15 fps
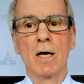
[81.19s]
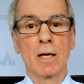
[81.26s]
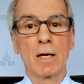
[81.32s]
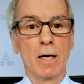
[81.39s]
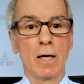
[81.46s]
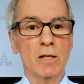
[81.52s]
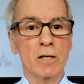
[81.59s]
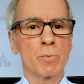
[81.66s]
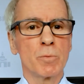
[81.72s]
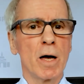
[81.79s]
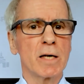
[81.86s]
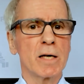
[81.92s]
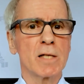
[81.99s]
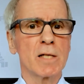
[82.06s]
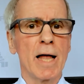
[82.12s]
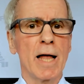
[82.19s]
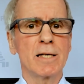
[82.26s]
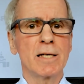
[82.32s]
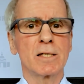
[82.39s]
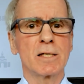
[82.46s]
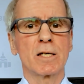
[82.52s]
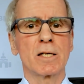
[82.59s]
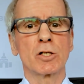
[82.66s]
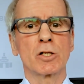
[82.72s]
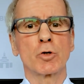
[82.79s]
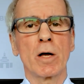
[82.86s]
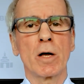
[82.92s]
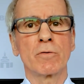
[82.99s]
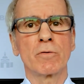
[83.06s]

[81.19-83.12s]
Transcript: Luxembourg is the latest in a string